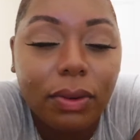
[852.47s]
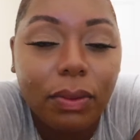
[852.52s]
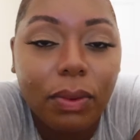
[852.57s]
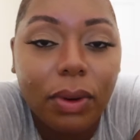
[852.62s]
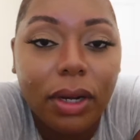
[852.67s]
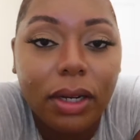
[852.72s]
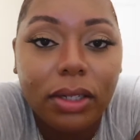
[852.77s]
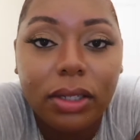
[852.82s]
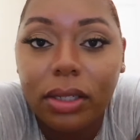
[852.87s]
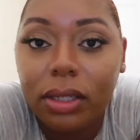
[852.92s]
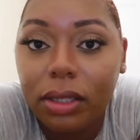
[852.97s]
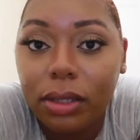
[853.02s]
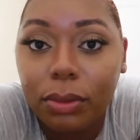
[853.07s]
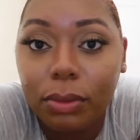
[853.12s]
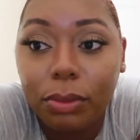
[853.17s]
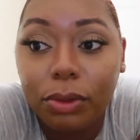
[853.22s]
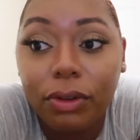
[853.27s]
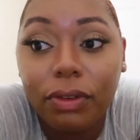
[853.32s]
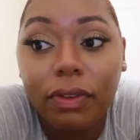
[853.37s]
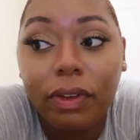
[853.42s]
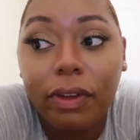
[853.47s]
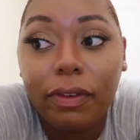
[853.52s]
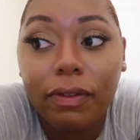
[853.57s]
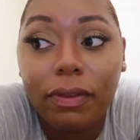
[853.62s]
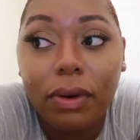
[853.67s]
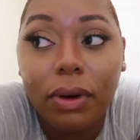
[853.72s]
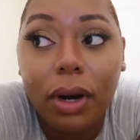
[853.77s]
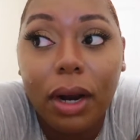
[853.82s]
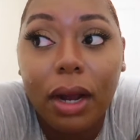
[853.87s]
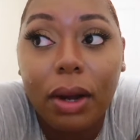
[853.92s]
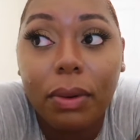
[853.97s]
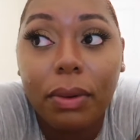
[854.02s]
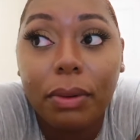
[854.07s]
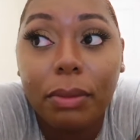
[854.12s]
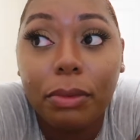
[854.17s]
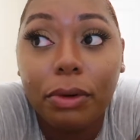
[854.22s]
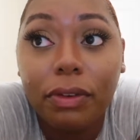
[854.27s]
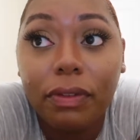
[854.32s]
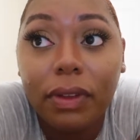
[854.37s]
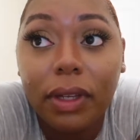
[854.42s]
watch this movie for our
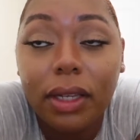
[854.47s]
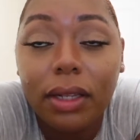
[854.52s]
movie